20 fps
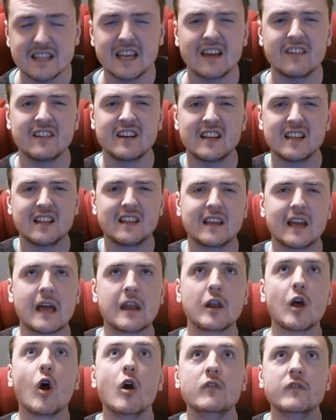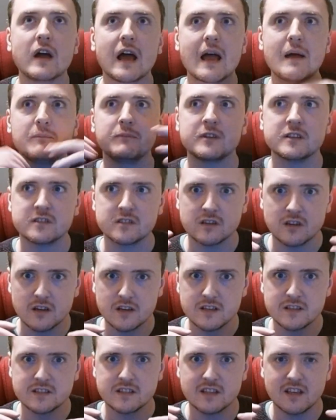They're an
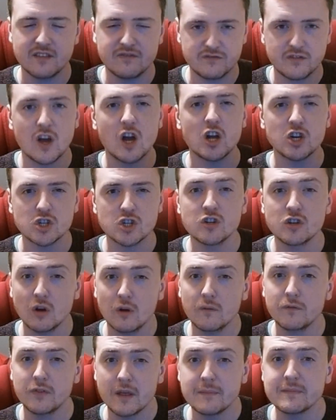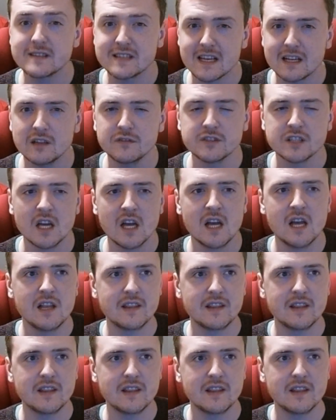overemphasized version of themselves.